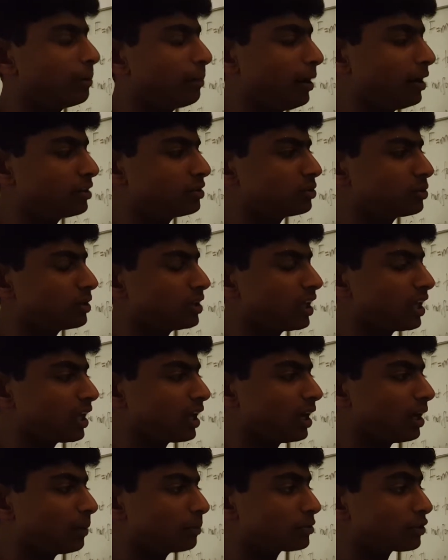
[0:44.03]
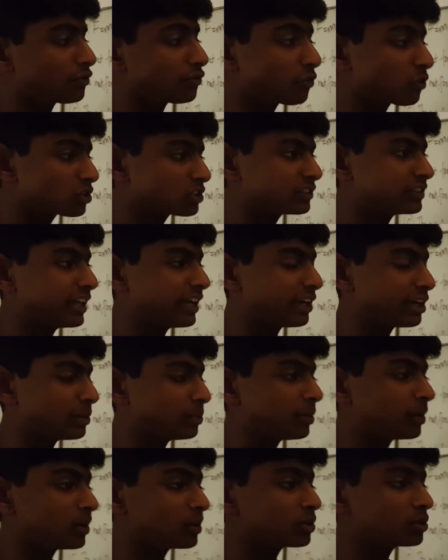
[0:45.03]
by doing the force of the
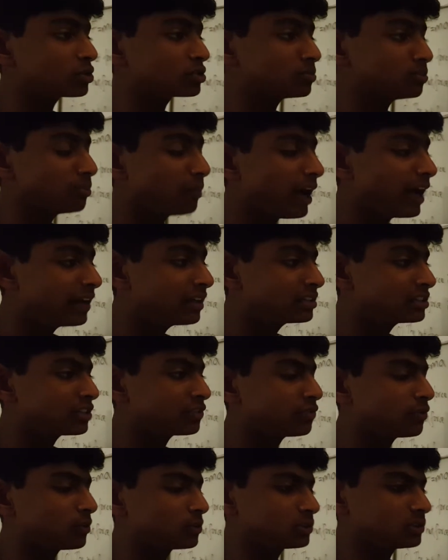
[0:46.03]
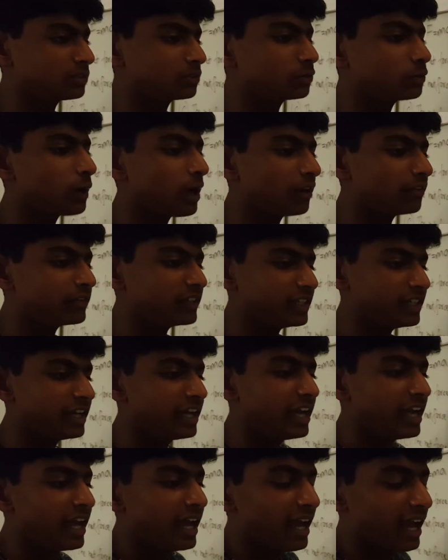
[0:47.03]
air particles minus the force of
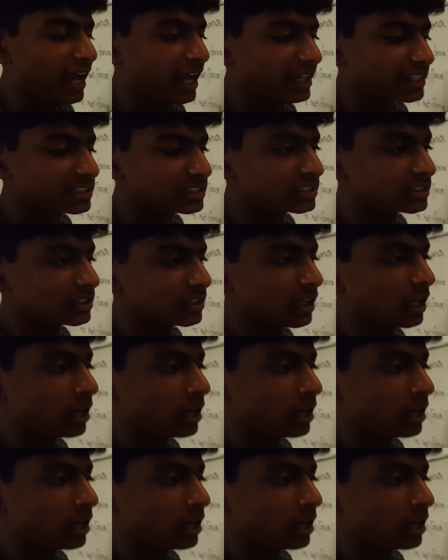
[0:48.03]
gravity, as